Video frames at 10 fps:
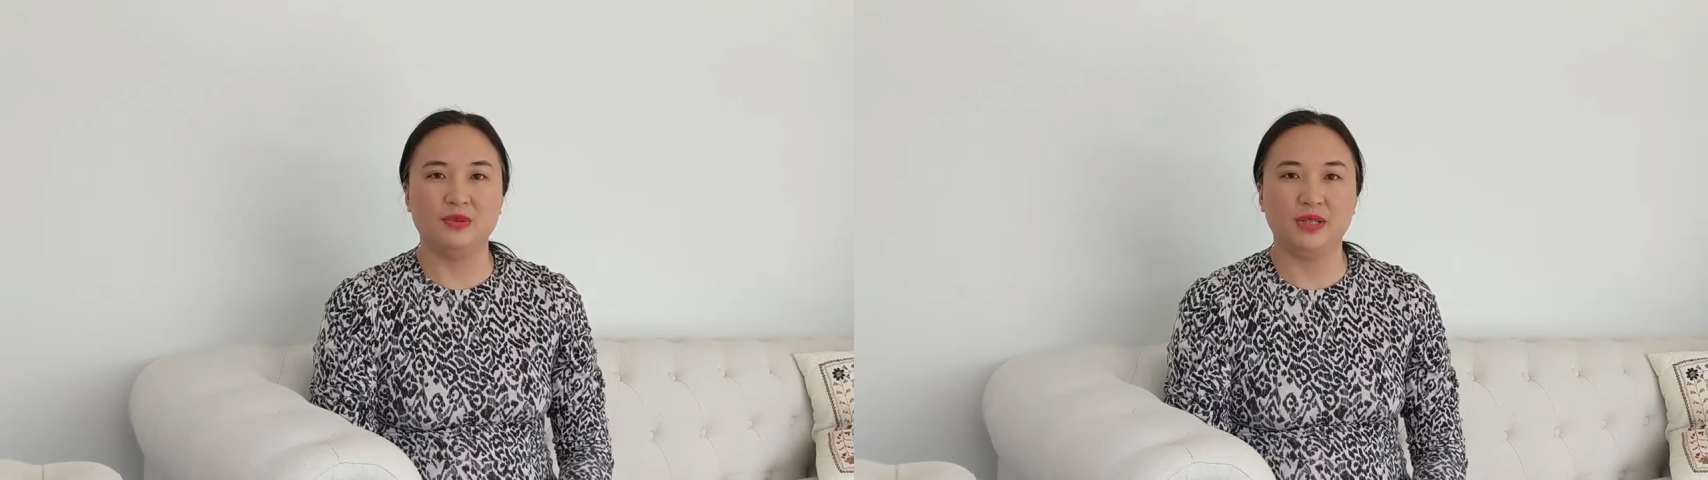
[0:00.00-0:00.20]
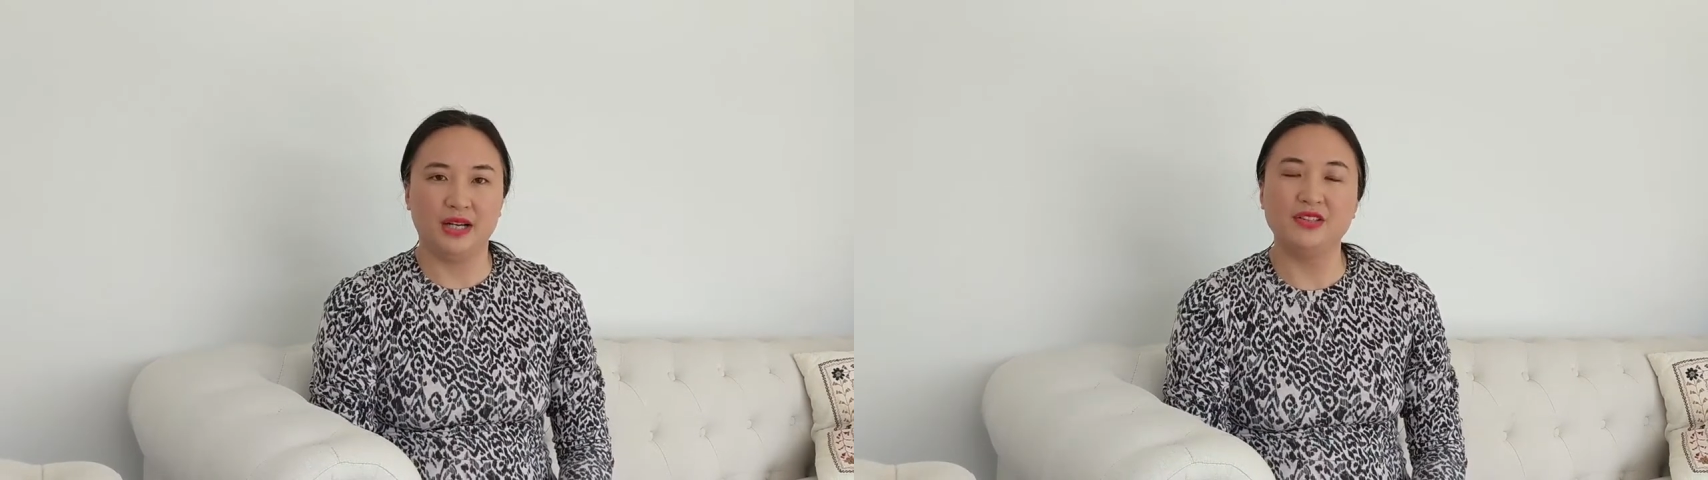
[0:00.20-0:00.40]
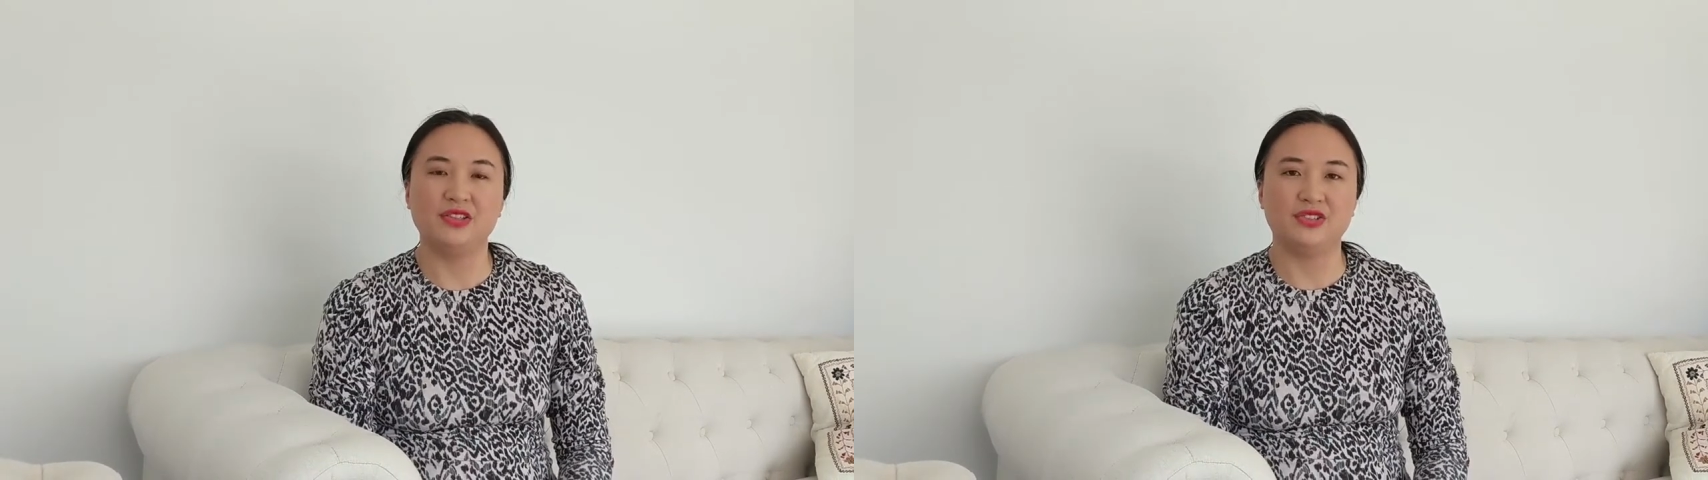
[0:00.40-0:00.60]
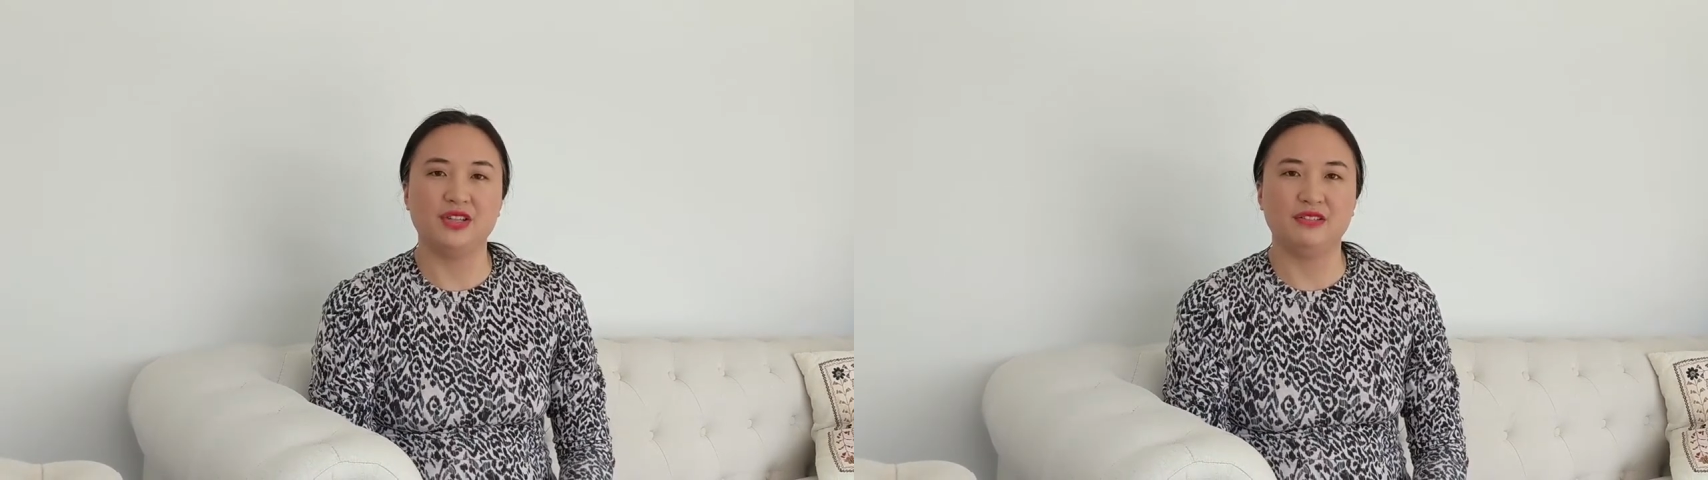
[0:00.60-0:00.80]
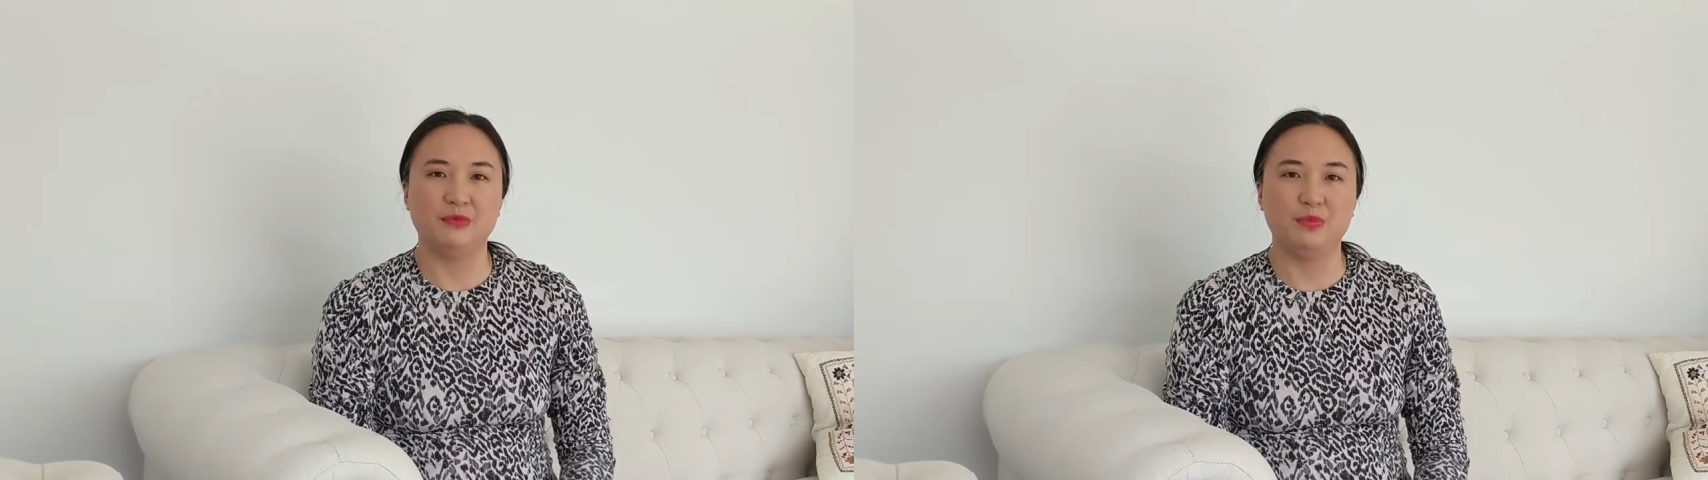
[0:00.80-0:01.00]
we are
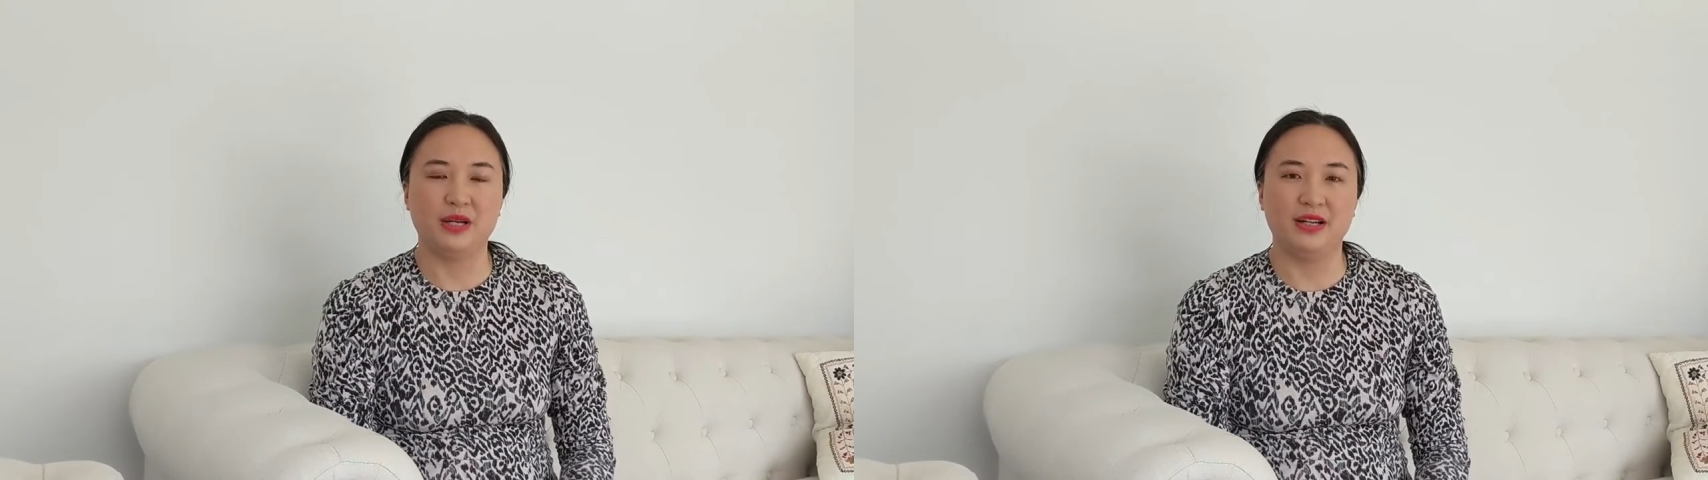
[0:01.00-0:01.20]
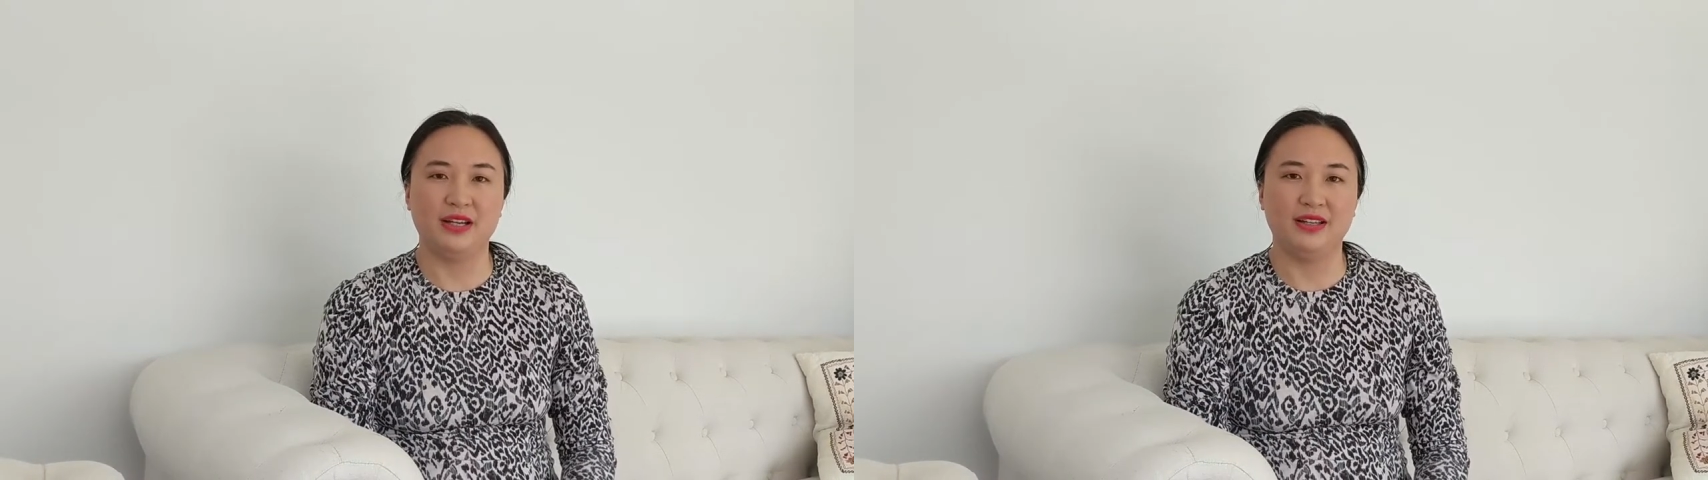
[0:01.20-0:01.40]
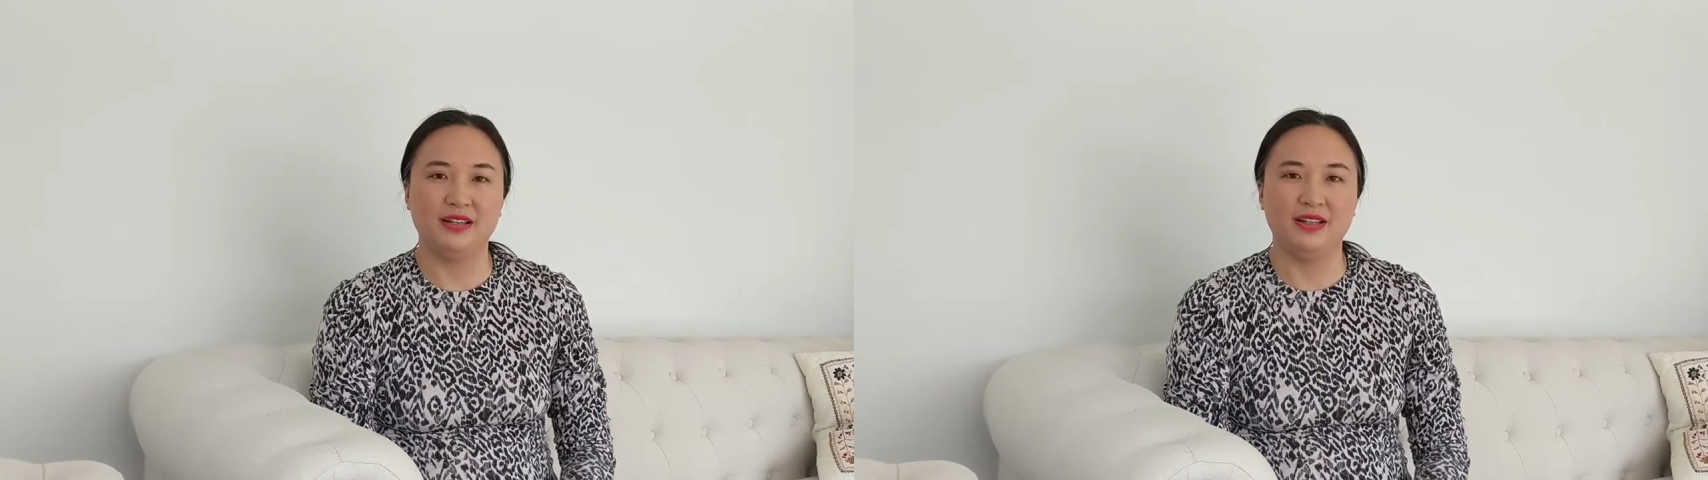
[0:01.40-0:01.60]
distracted by